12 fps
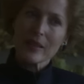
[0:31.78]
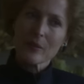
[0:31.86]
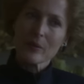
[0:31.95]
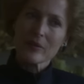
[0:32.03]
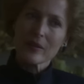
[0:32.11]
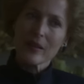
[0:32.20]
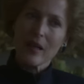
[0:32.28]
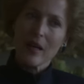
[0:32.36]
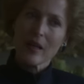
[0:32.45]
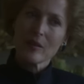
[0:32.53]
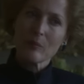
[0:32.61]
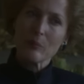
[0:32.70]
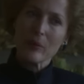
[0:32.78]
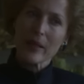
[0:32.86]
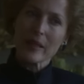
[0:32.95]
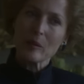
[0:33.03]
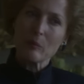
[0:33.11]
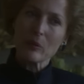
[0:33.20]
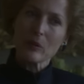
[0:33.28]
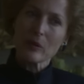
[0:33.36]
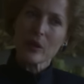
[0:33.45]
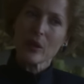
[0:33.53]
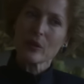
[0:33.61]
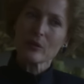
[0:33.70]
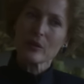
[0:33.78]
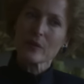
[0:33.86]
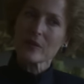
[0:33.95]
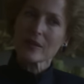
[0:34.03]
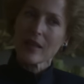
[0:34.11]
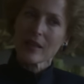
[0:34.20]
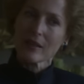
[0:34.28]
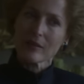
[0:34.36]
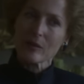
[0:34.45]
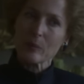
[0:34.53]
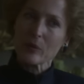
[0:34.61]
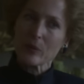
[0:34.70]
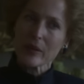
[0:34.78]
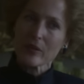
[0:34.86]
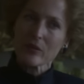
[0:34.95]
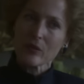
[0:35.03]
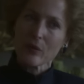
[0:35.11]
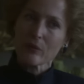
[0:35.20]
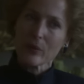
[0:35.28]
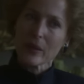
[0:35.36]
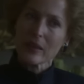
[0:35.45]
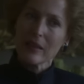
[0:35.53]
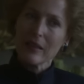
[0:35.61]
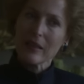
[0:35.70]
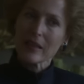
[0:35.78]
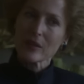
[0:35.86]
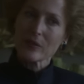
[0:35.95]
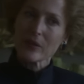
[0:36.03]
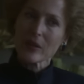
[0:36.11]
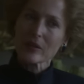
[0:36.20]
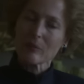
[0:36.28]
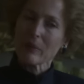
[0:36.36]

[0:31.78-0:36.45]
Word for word: there was an unbreakable code of silence between Sovereign and First